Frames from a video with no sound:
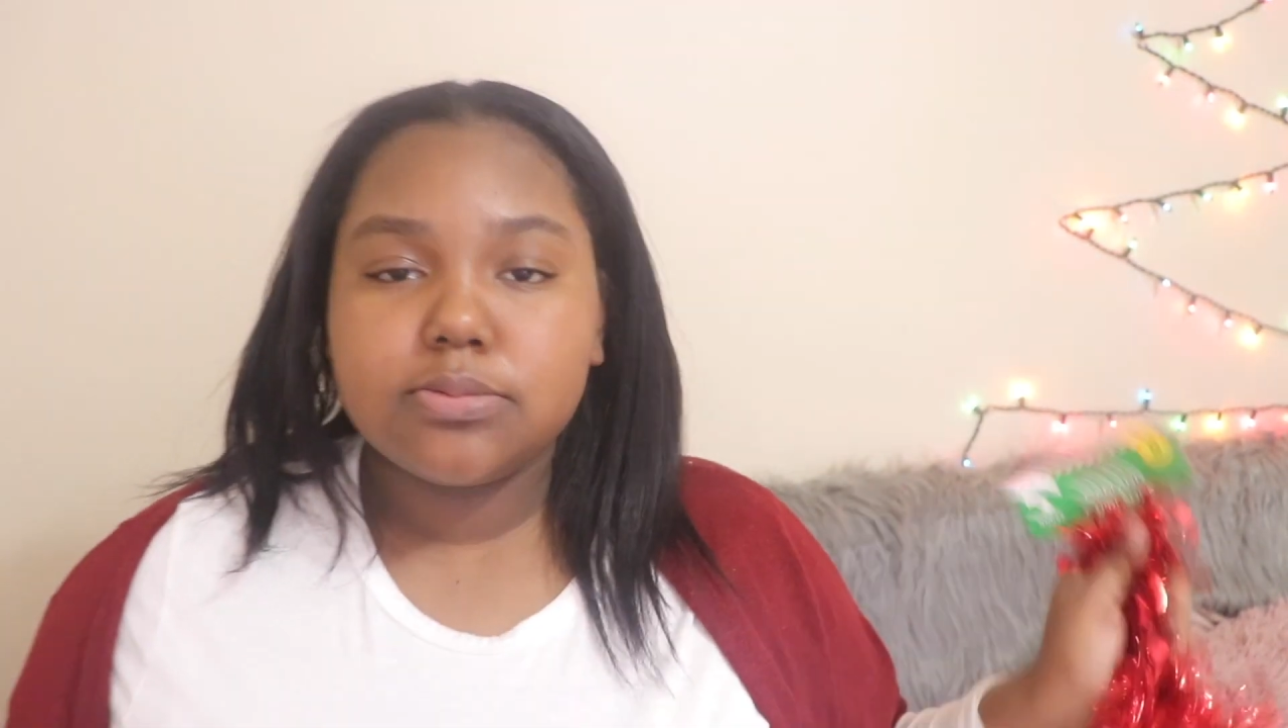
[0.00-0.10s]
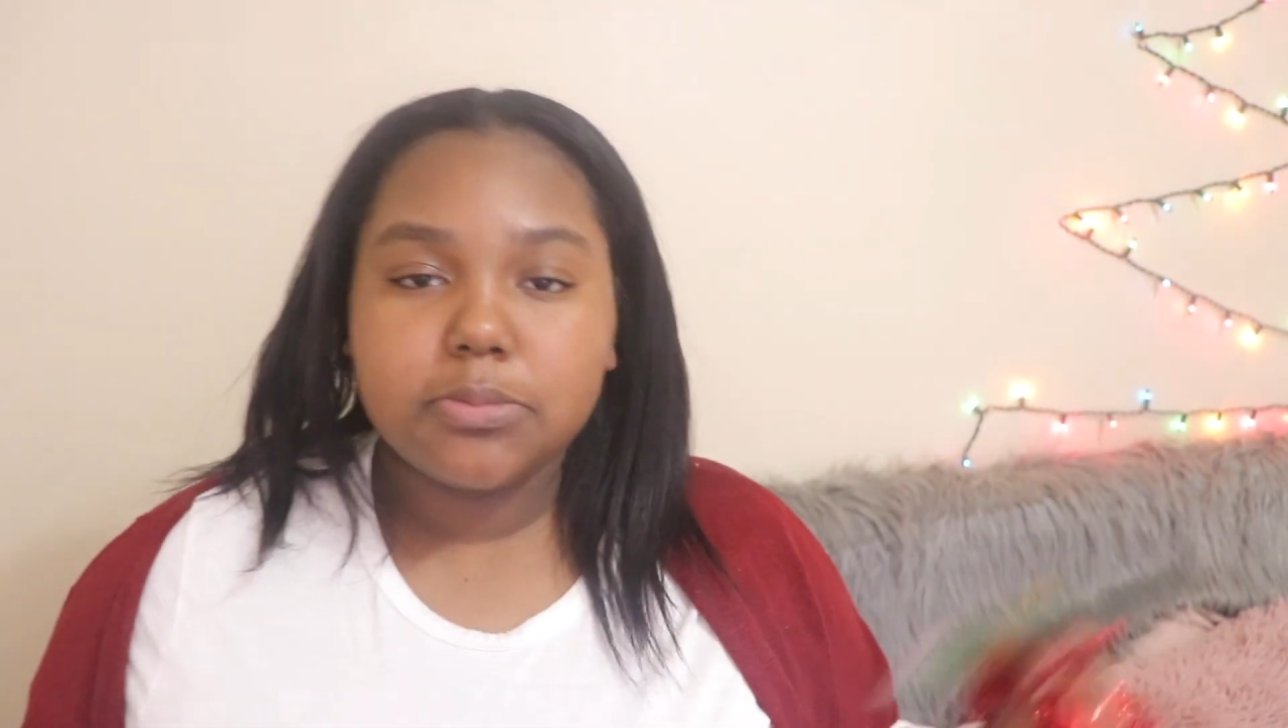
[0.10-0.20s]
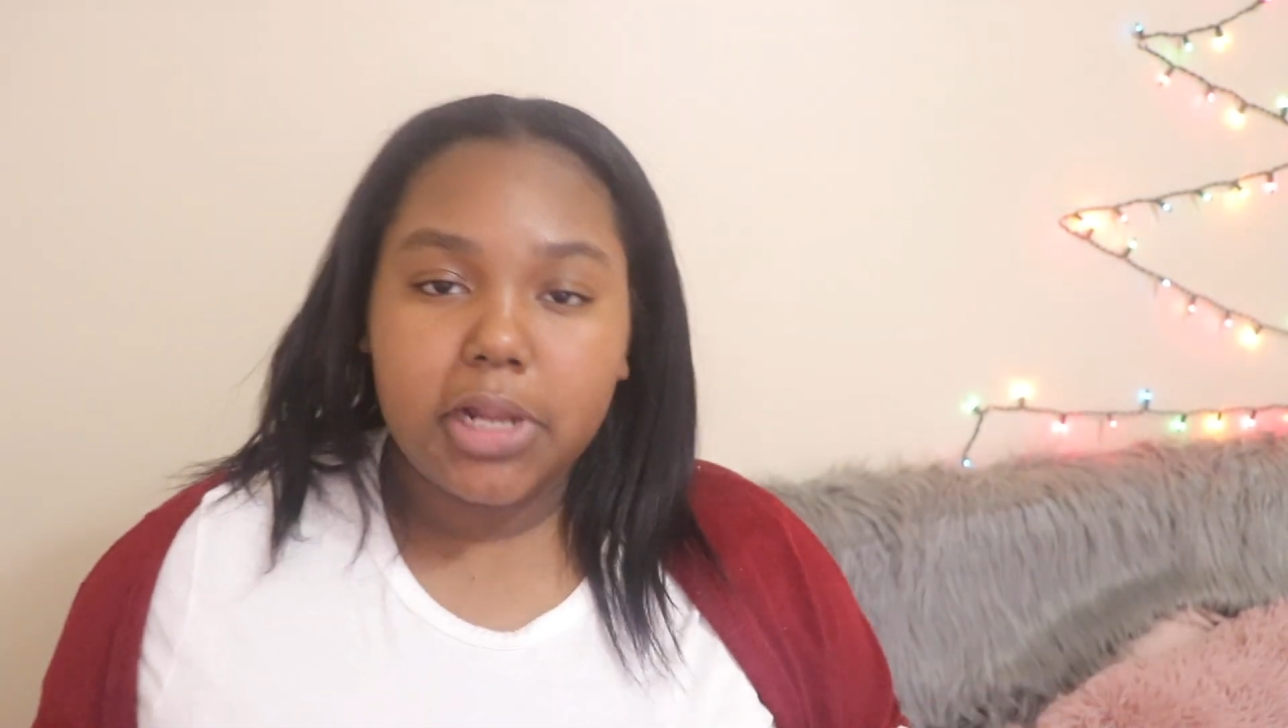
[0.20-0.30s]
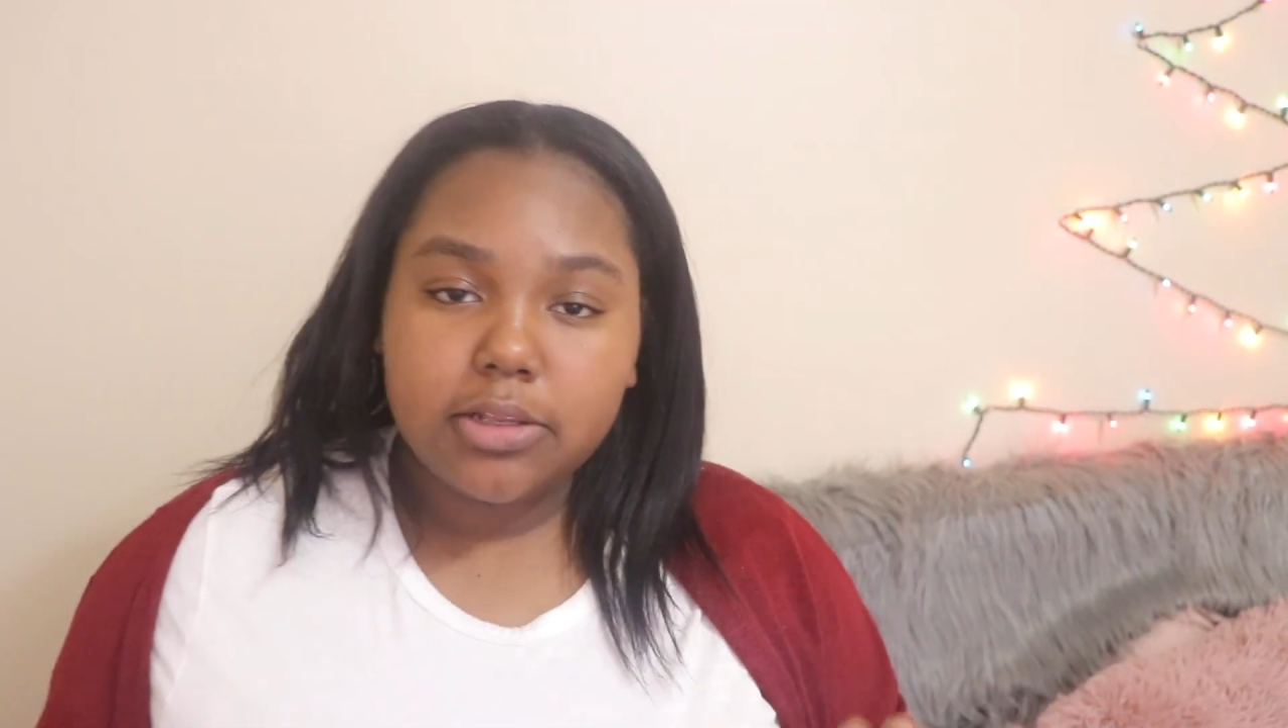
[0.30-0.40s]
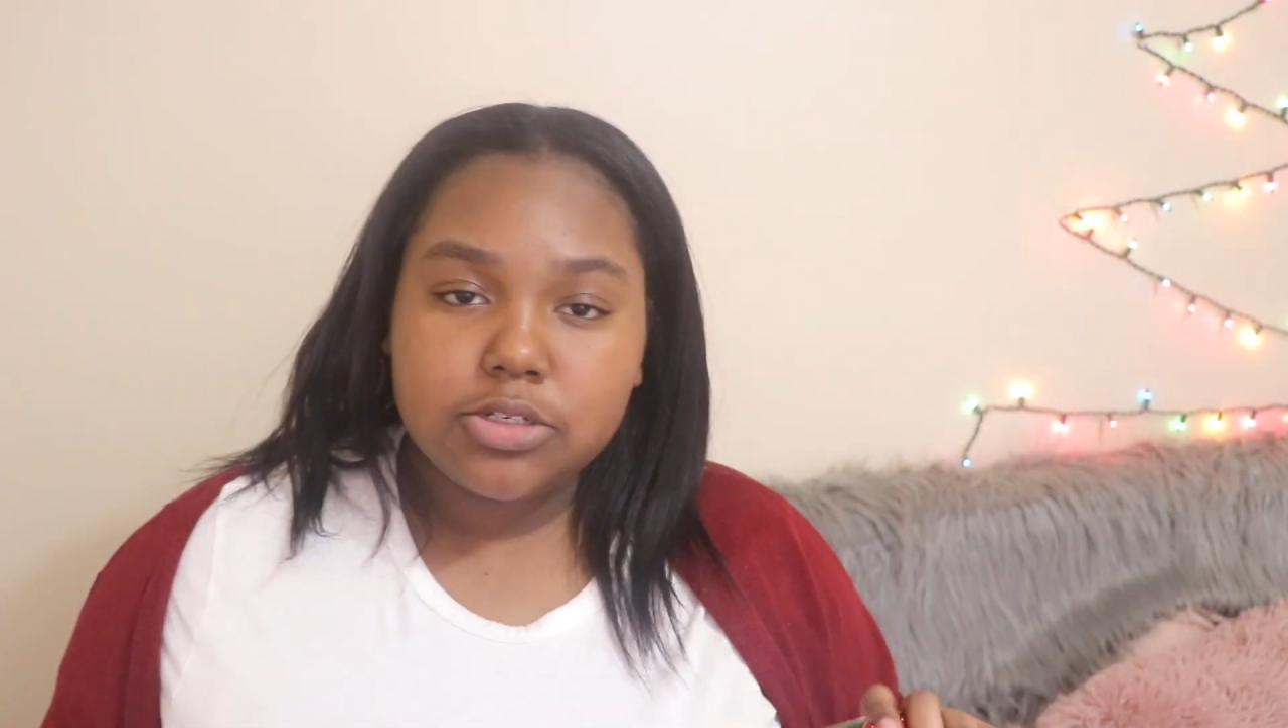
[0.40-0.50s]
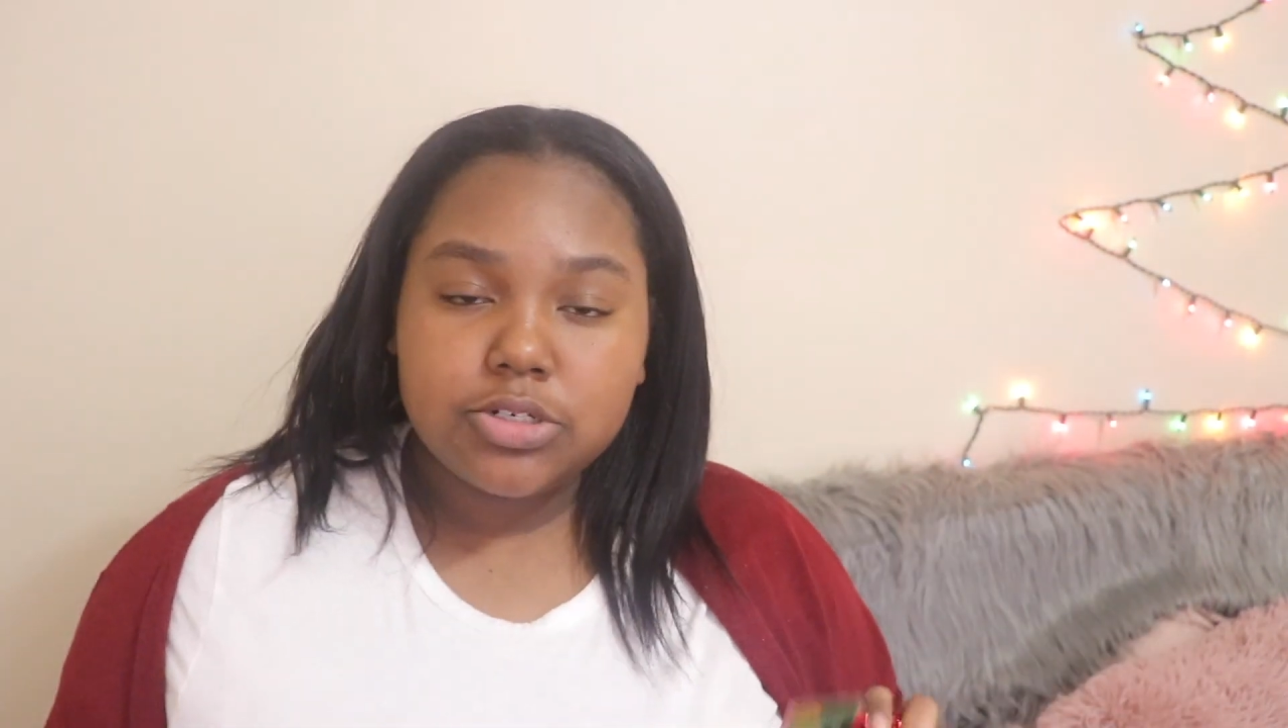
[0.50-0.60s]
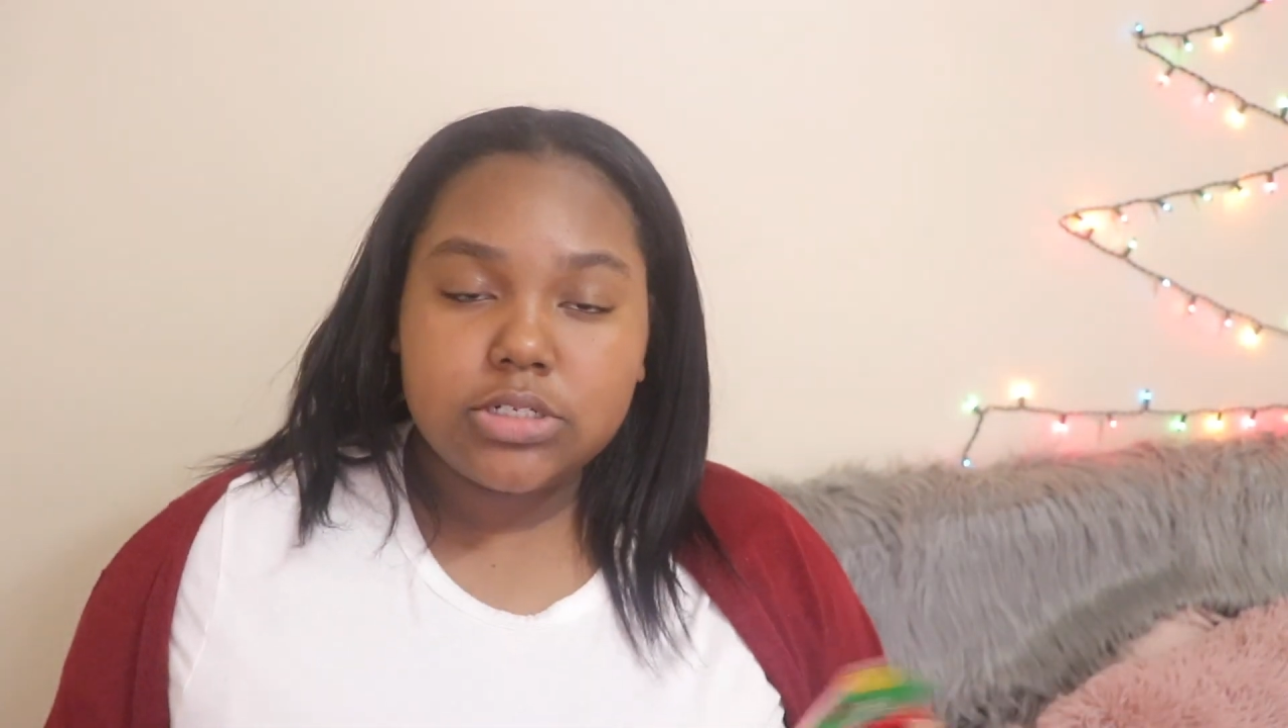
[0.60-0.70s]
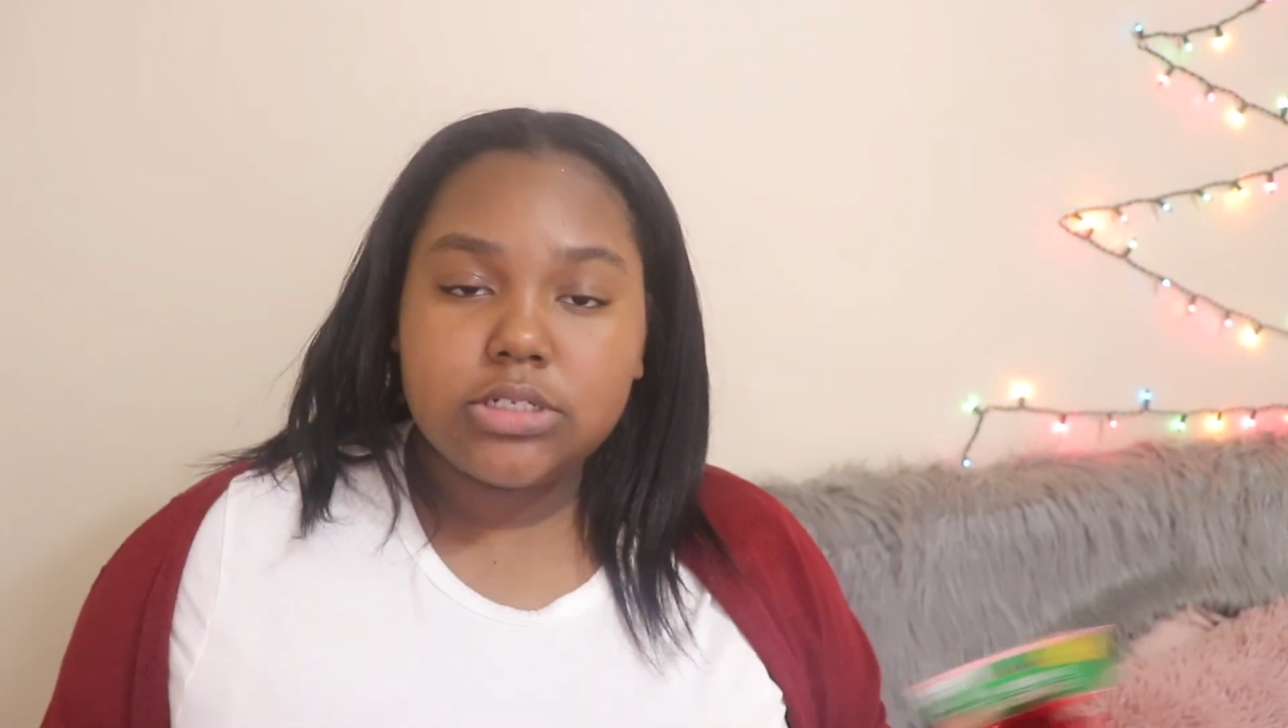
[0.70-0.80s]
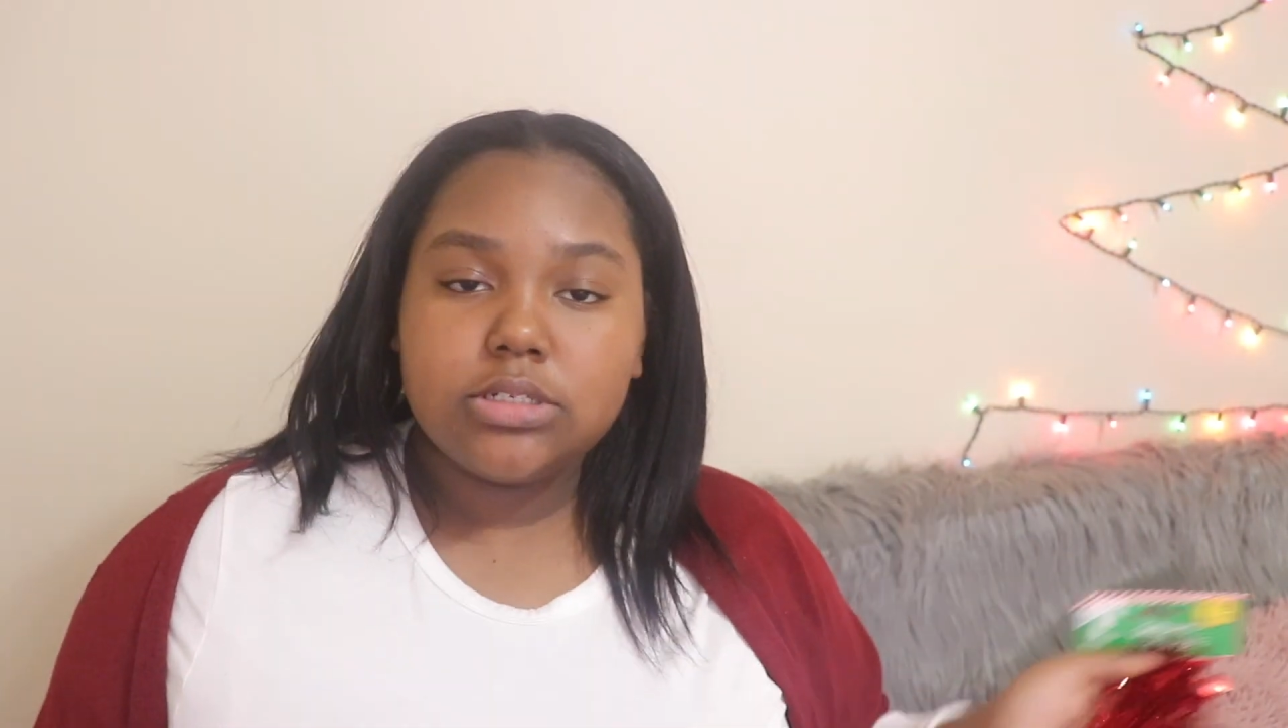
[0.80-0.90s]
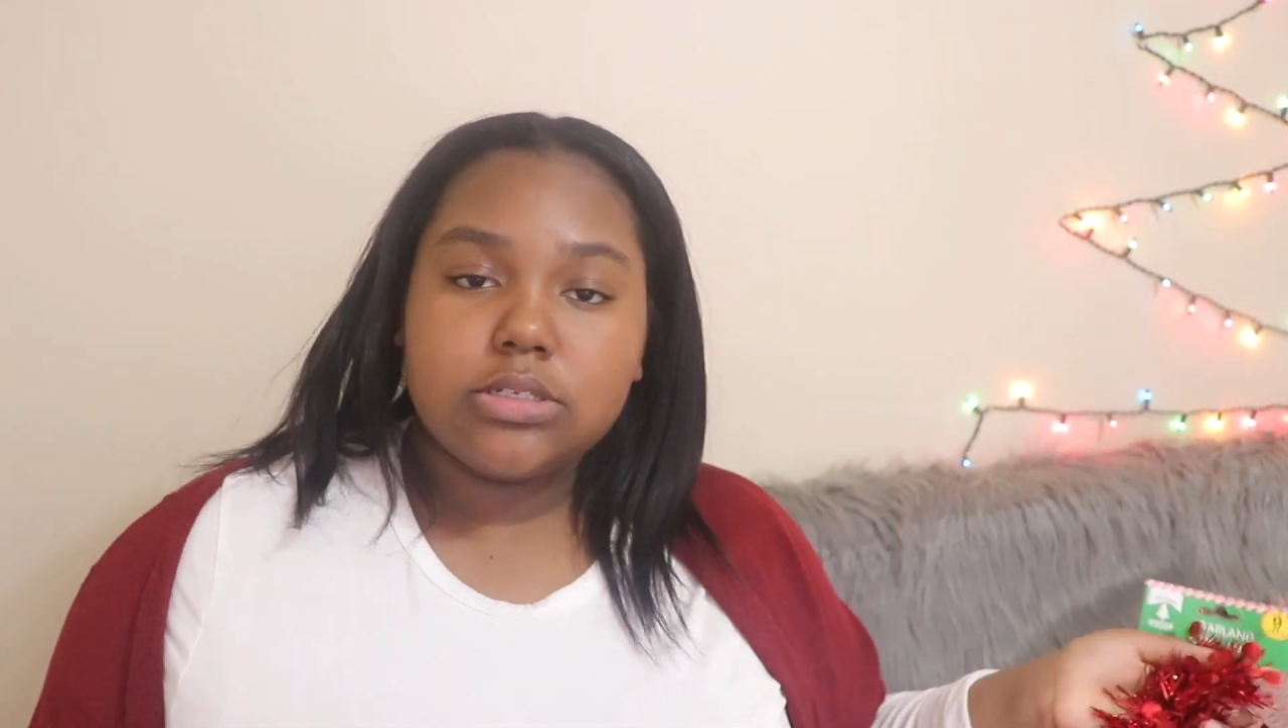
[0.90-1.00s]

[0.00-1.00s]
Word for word: is from Dollar Tree.